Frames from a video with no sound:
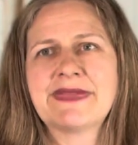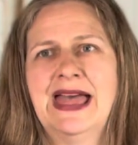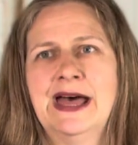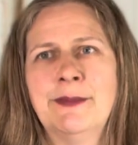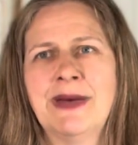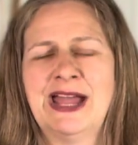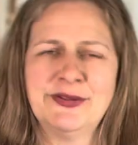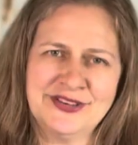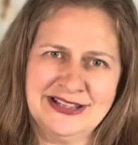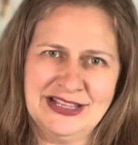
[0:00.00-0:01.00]
I
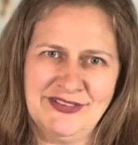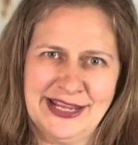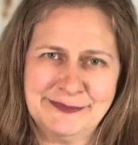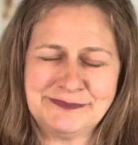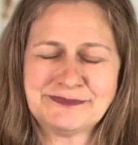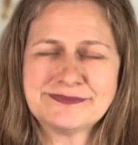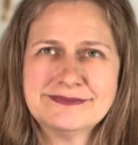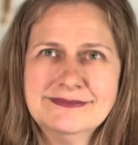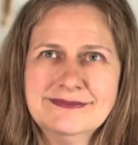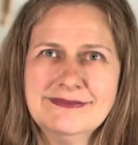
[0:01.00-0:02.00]
was not loving it.
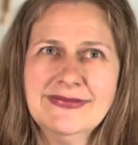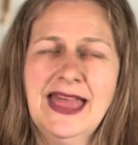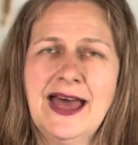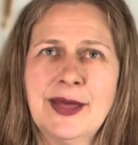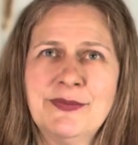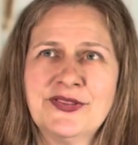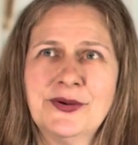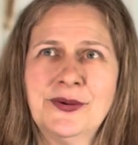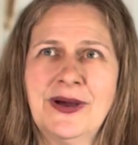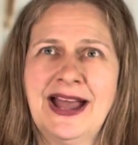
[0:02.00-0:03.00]

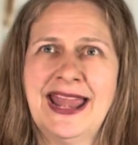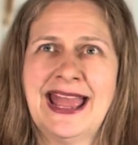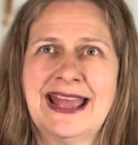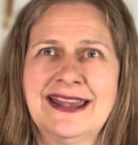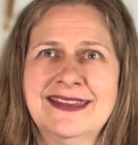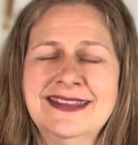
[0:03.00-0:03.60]
So I